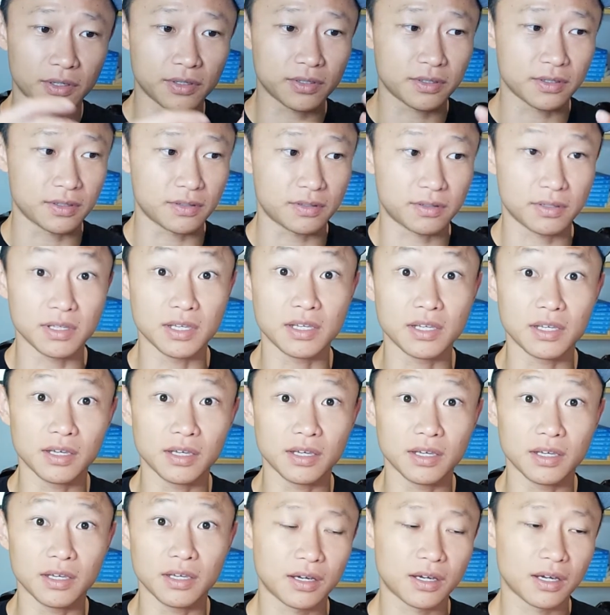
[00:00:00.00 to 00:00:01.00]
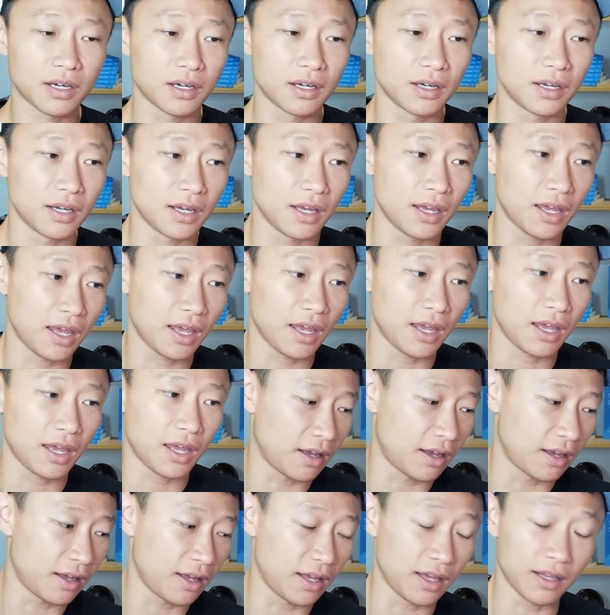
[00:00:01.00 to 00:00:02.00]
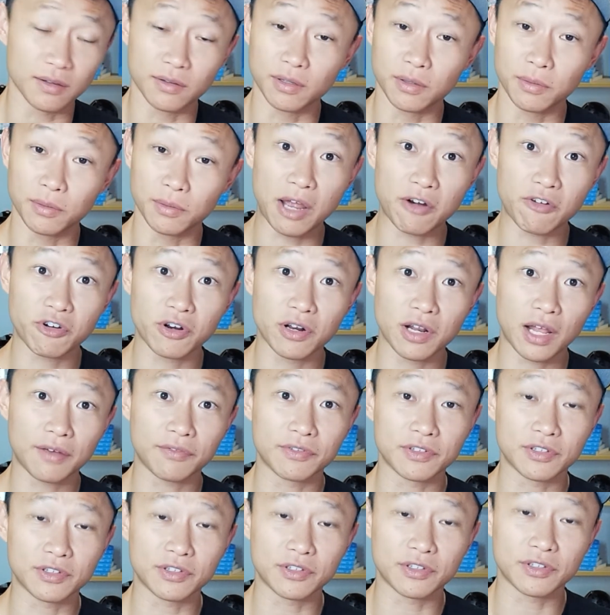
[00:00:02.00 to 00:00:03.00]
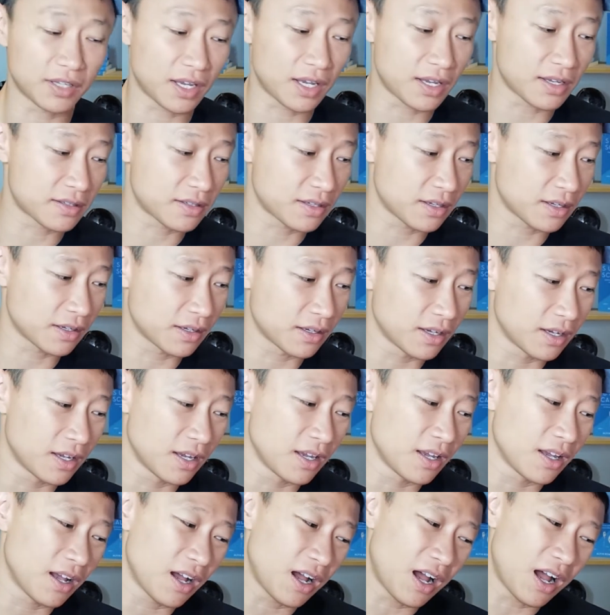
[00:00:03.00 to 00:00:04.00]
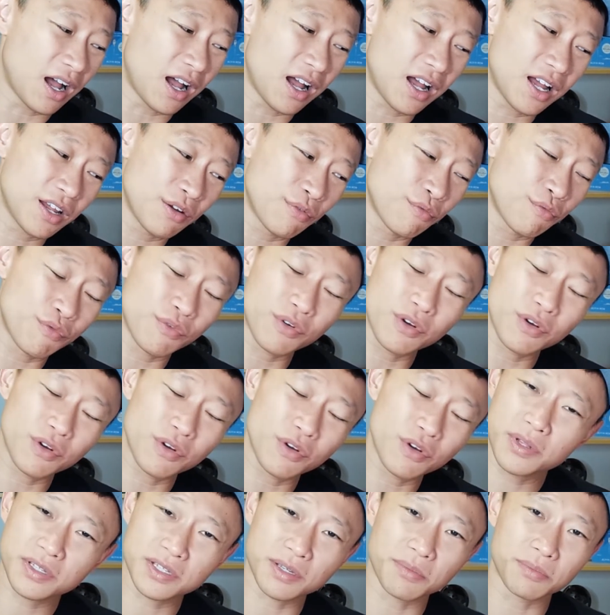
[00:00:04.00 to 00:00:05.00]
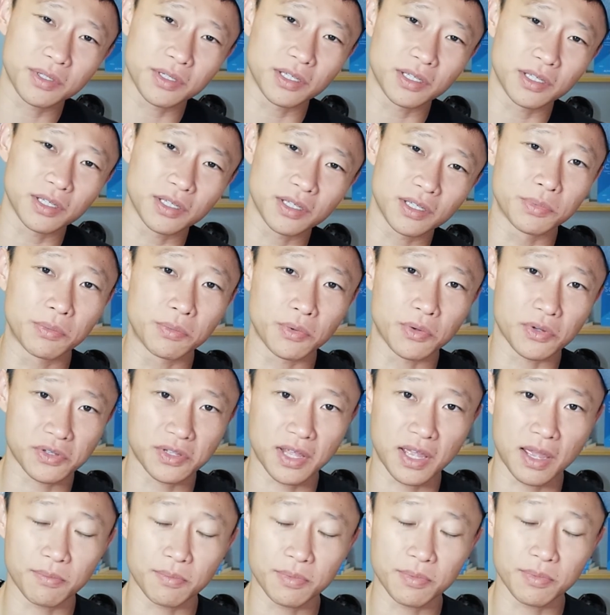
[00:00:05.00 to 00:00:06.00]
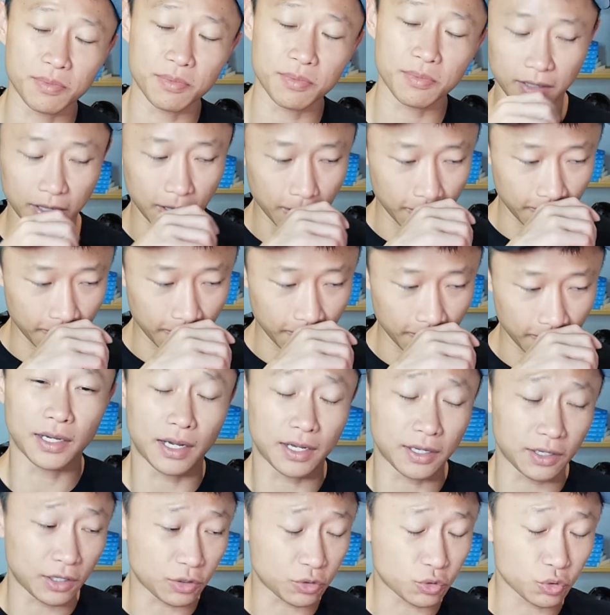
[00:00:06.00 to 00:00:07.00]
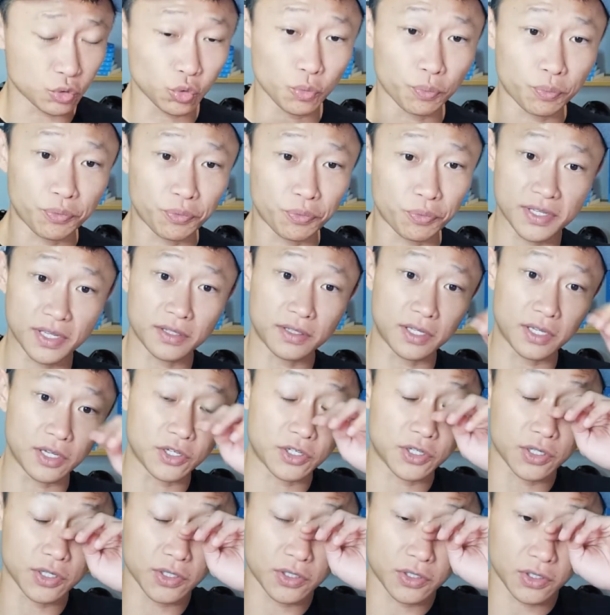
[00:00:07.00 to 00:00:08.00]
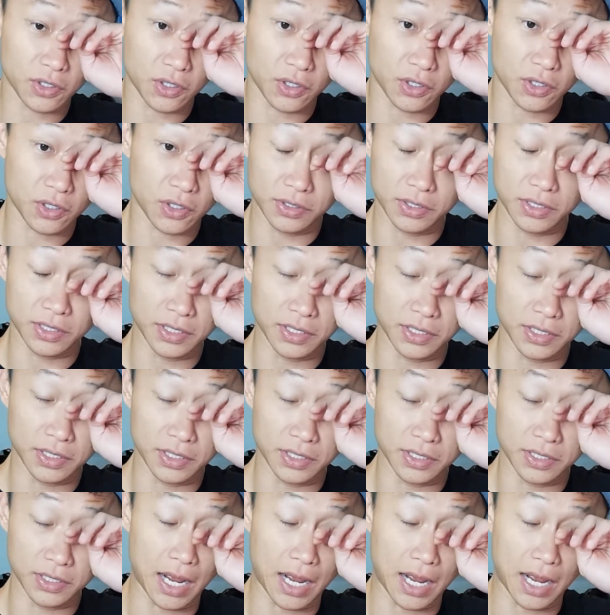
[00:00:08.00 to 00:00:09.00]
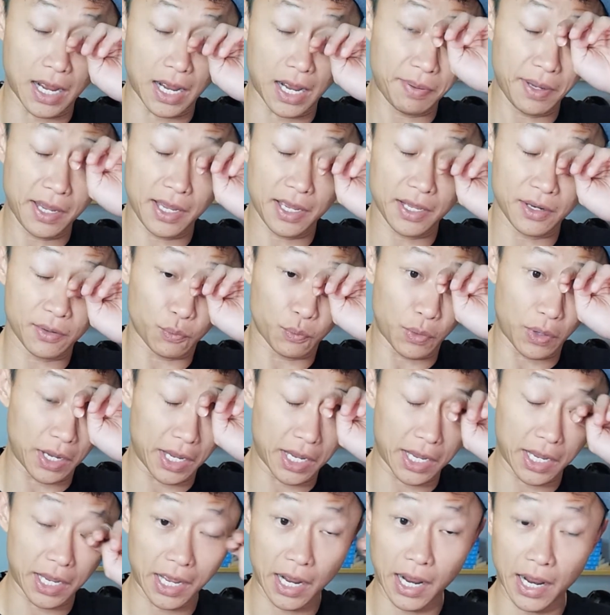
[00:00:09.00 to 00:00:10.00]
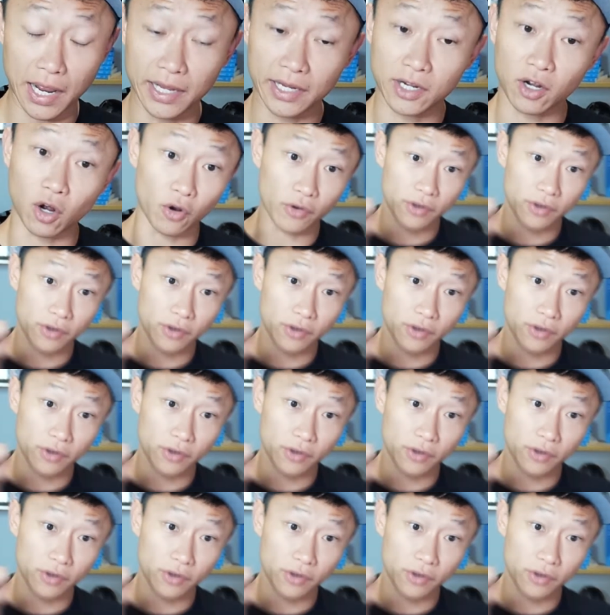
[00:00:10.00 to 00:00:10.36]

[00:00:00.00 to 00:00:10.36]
because it's e-ink, and the battery life is fantastic, I really want something a little bit more snappy than that. I also do presentations on the iPad where I